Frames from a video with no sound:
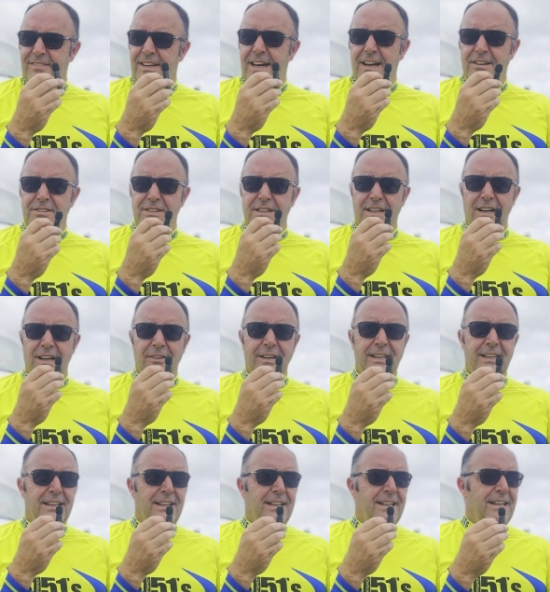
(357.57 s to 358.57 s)
how's it
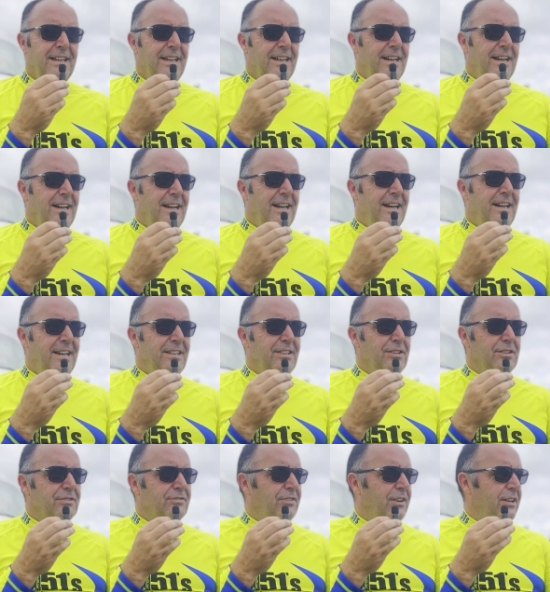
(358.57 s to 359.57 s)
going? Uh,
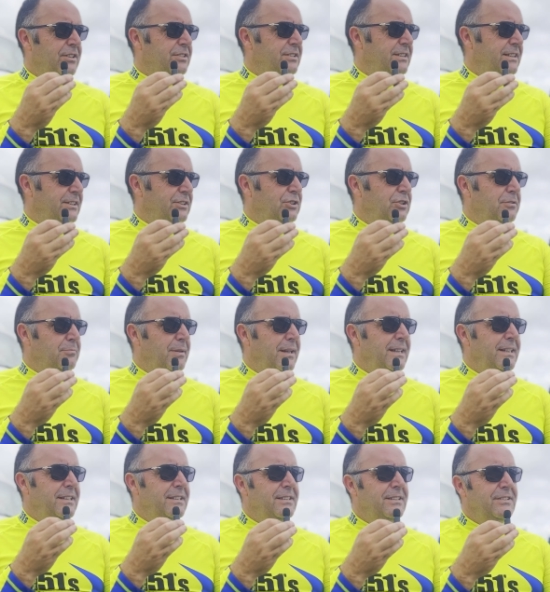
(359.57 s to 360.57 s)
not as fast as it should
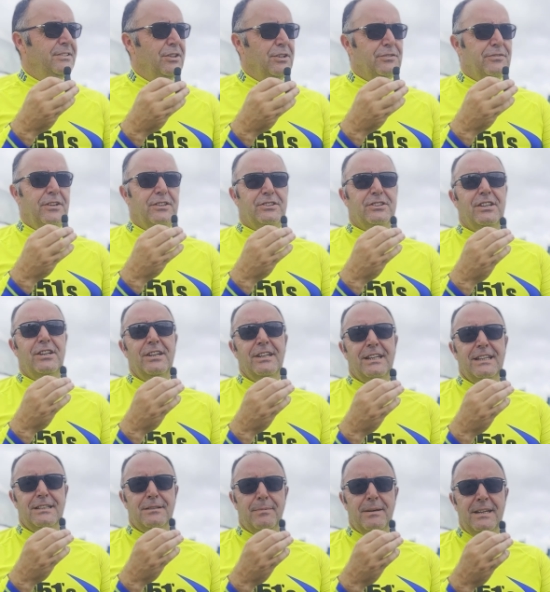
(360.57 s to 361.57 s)
be, not as fast as I'd
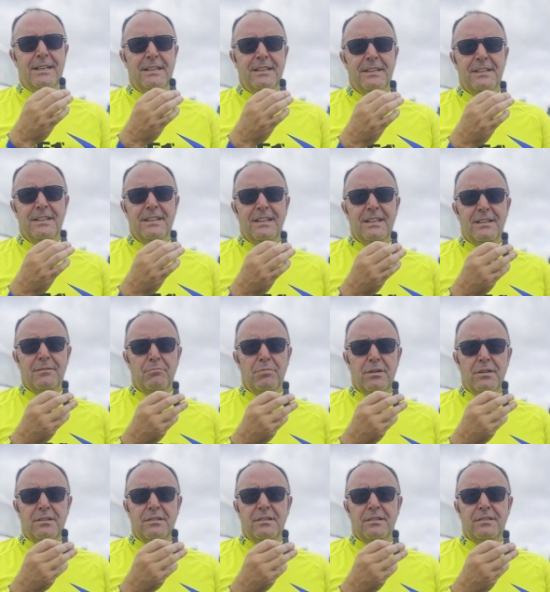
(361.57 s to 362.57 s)
like it to be,
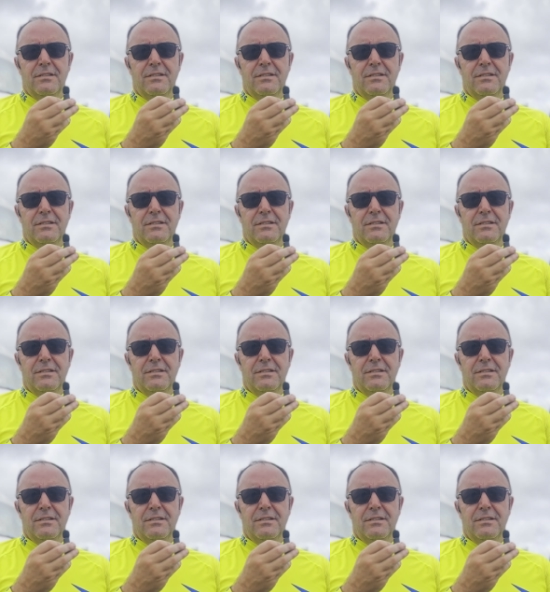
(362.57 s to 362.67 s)
but